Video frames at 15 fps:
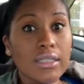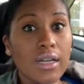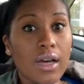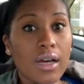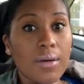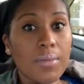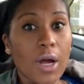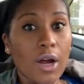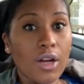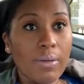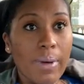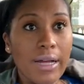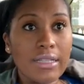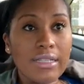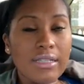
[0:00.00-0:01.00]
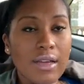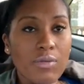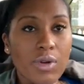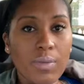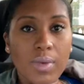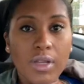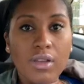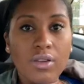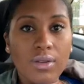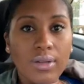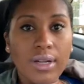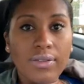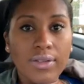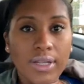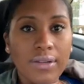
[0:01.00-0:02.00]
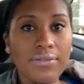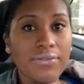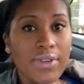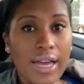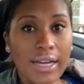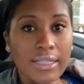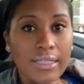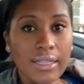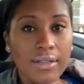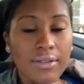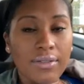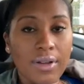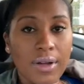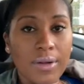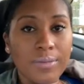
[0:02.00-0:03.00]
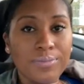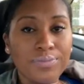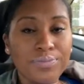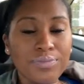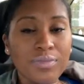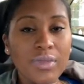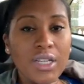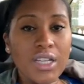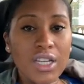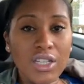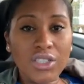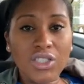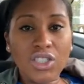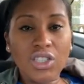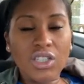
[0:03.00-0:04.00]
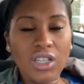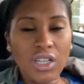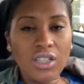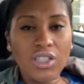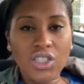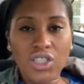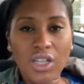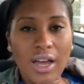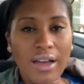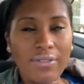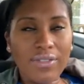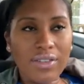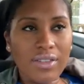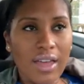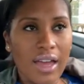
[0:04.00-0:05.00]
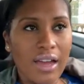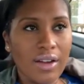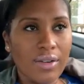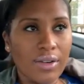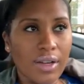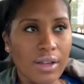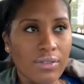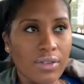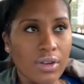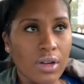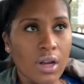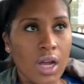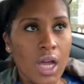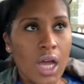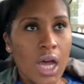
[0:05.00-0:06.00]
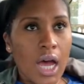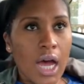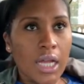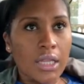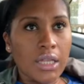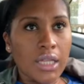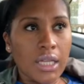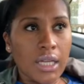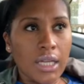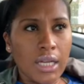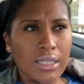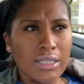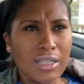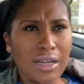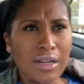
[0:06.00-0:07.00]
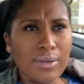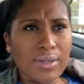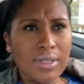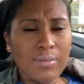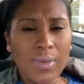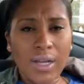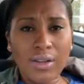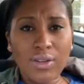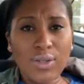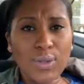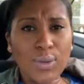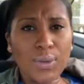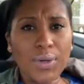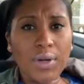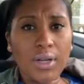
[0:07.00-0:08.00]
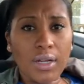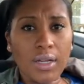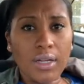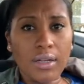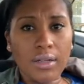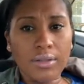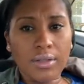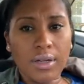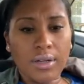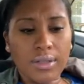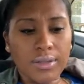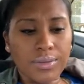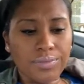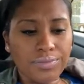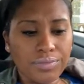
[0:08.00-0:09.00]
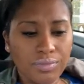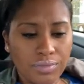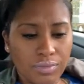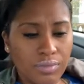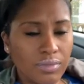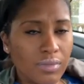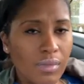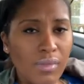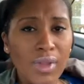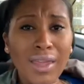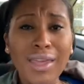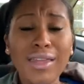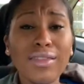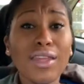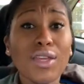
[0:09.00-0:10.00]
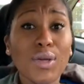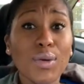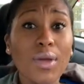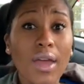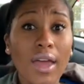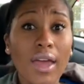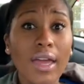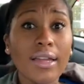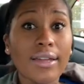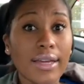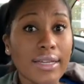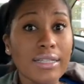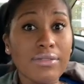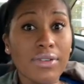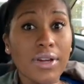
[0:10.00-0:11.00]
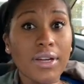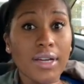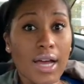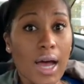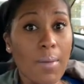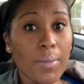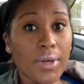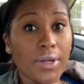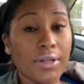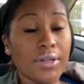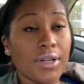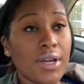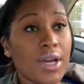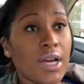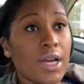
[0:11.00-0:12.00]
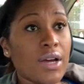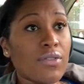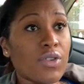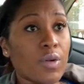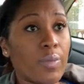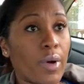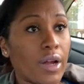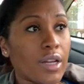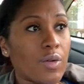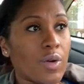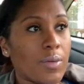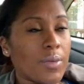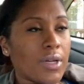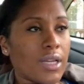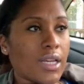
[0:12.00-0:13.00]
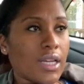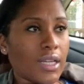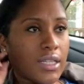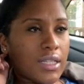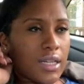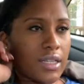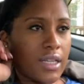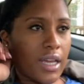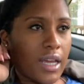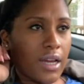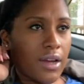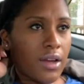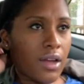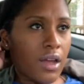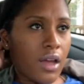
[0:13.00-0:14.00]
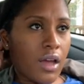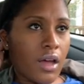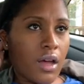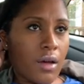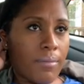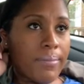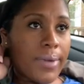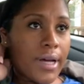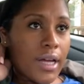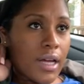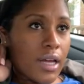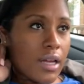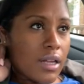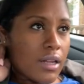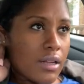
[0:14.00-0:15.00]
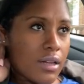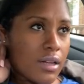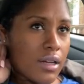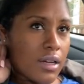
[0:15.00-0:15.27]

heard about some women, definitely getting back, getting the shot for that or whatever. I think I saw it was mandatory in the UK. Like, it's very common for pregnant women to get it done there. But to